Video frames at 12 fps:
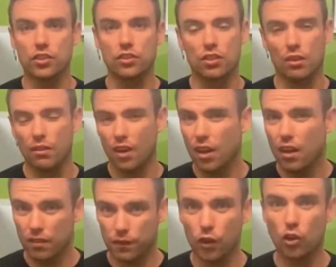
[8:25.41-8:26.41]
And so
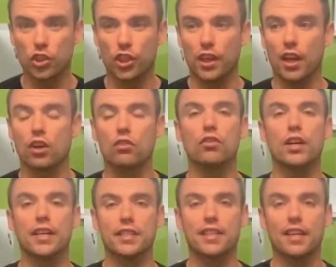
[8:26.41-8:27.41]
unfortunately, I can
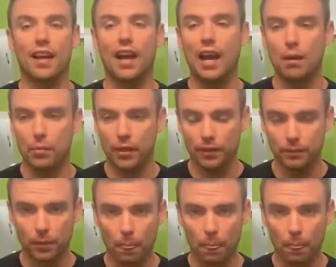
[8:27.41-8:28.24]
really see that happening.